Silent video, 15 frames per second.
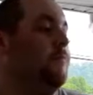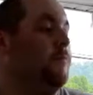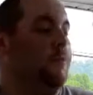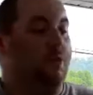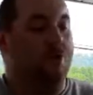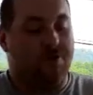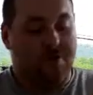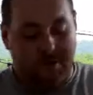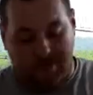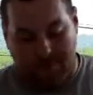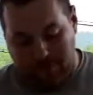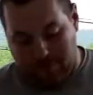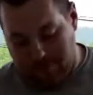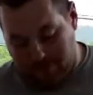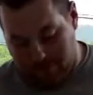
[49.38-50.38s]
which is the
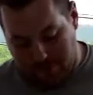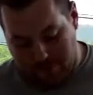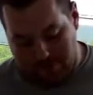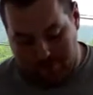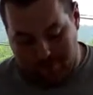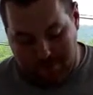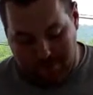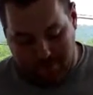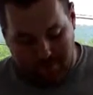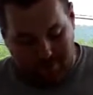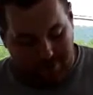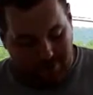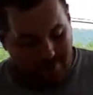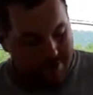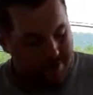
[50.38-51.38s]
first one to be
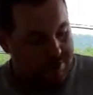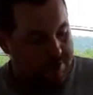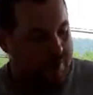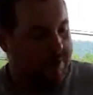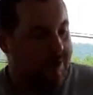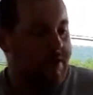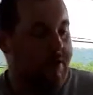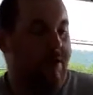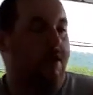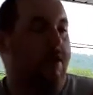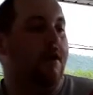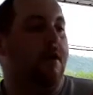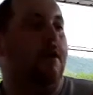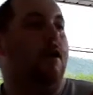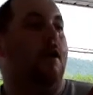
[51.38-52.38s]
produced.
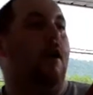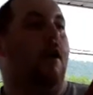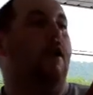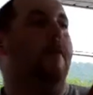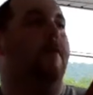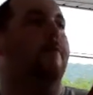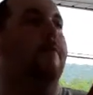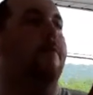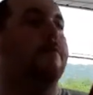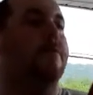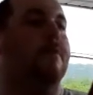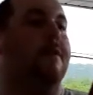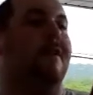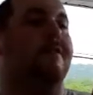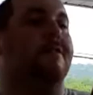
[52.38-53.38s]
The
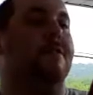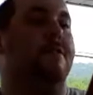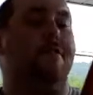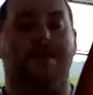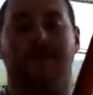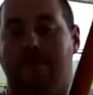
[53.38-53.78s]
Mosin Nagant itself, it's a